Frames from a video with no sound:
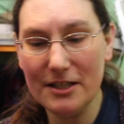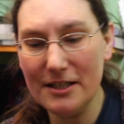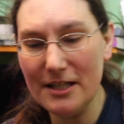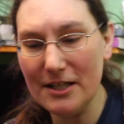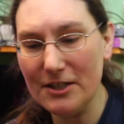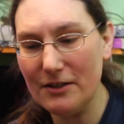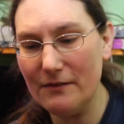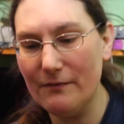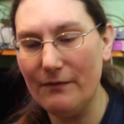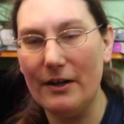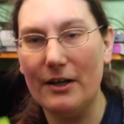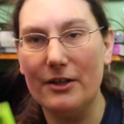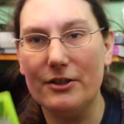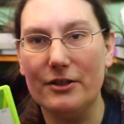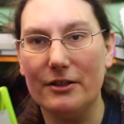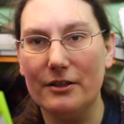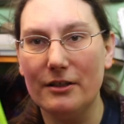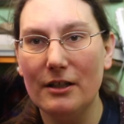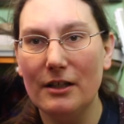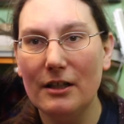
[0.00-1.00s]
Edition
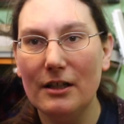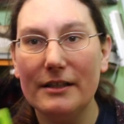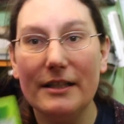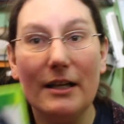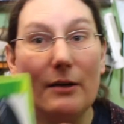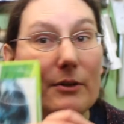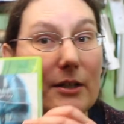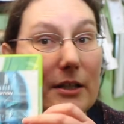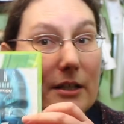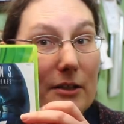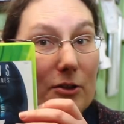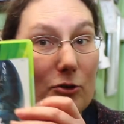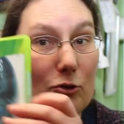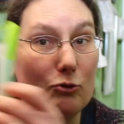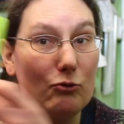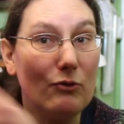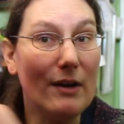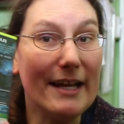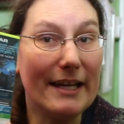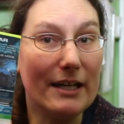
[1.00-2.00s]
version. Now,
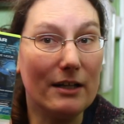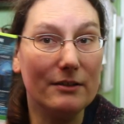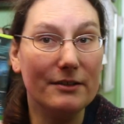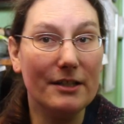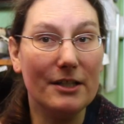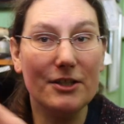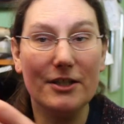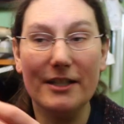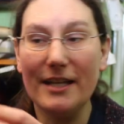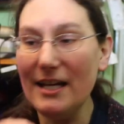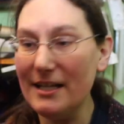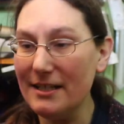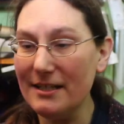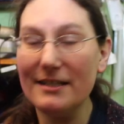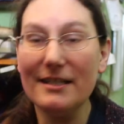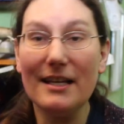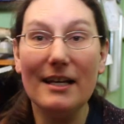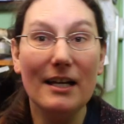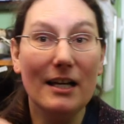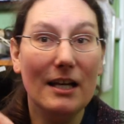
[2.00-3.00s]
great condition
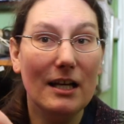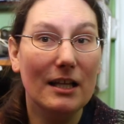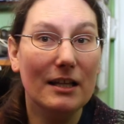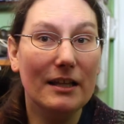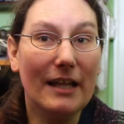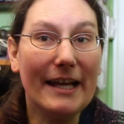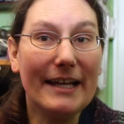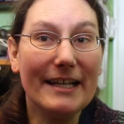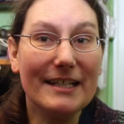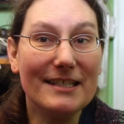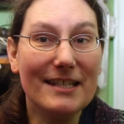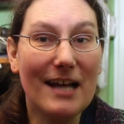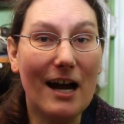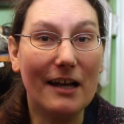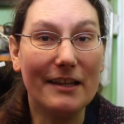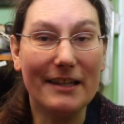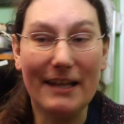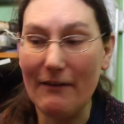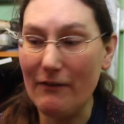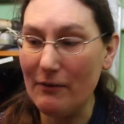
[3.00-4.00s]
case, like it's
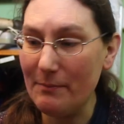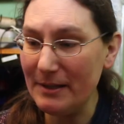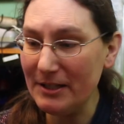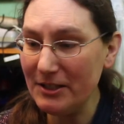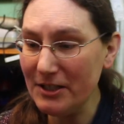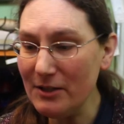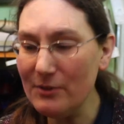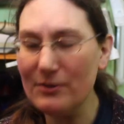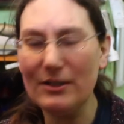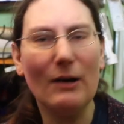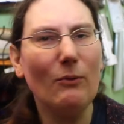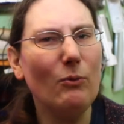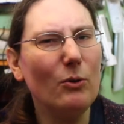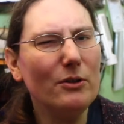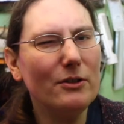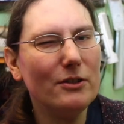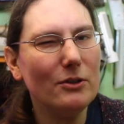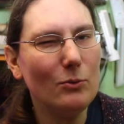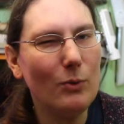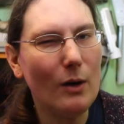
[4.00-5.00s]
hardly ever been used. I
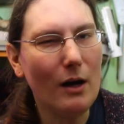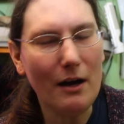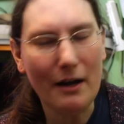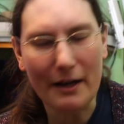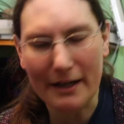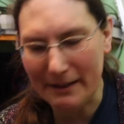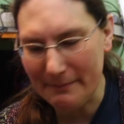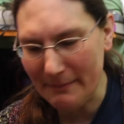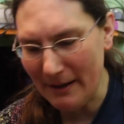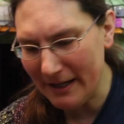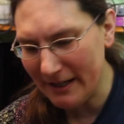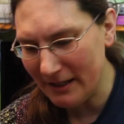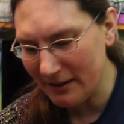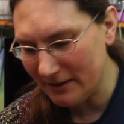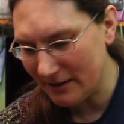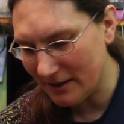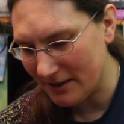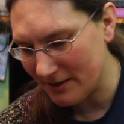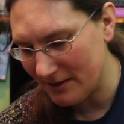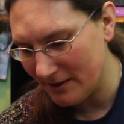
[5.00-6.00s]
wonder why, my
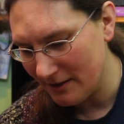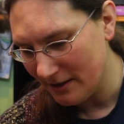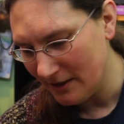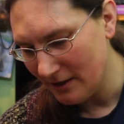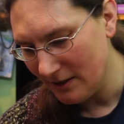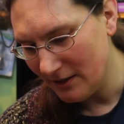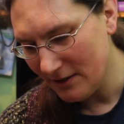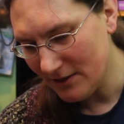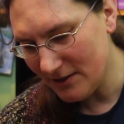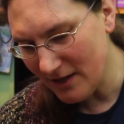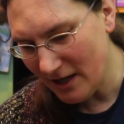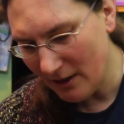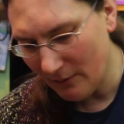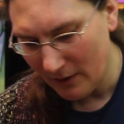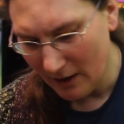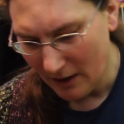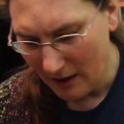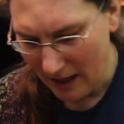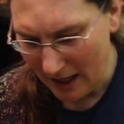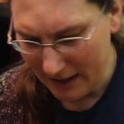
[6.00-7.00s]
goodness. So,
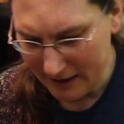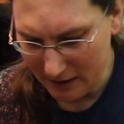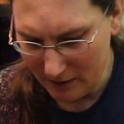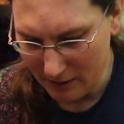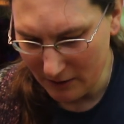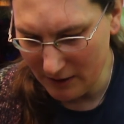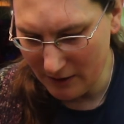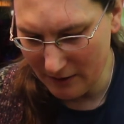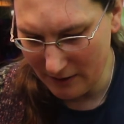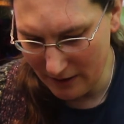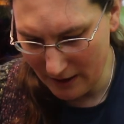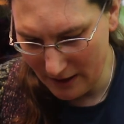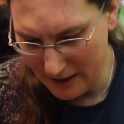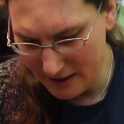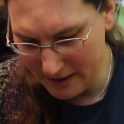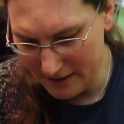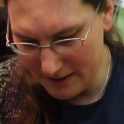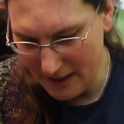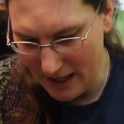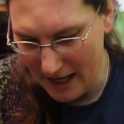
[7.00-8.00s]
had a look at
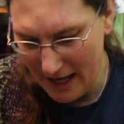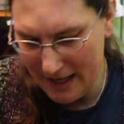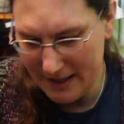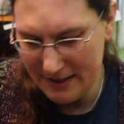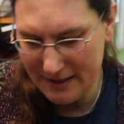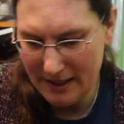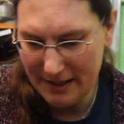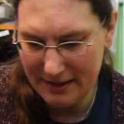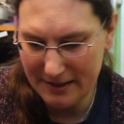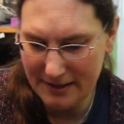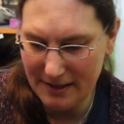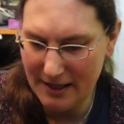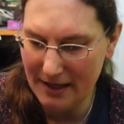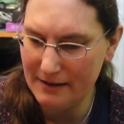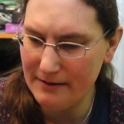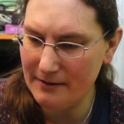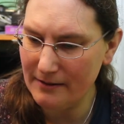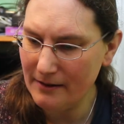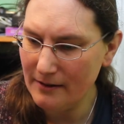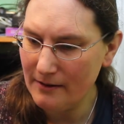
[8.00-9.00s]
it, and it's
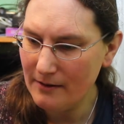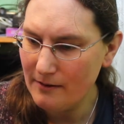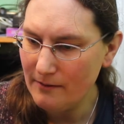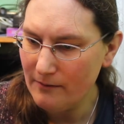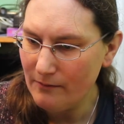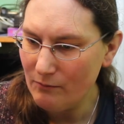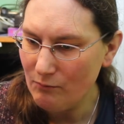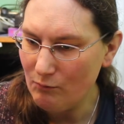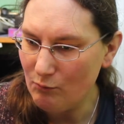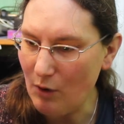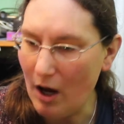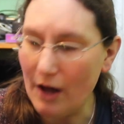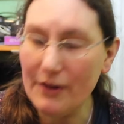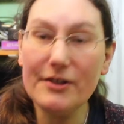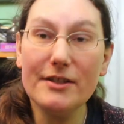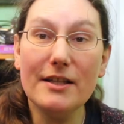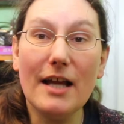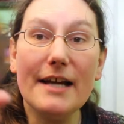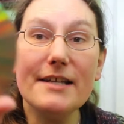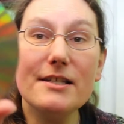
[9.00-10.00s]
in
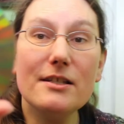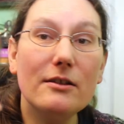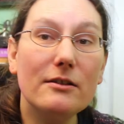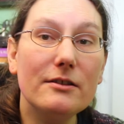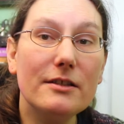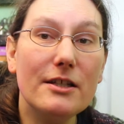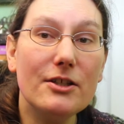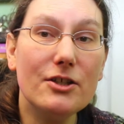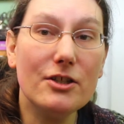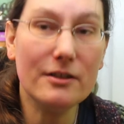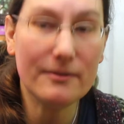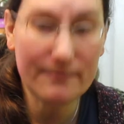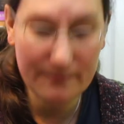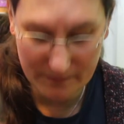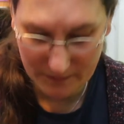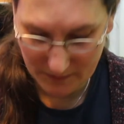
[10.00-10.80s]
rather nice condition.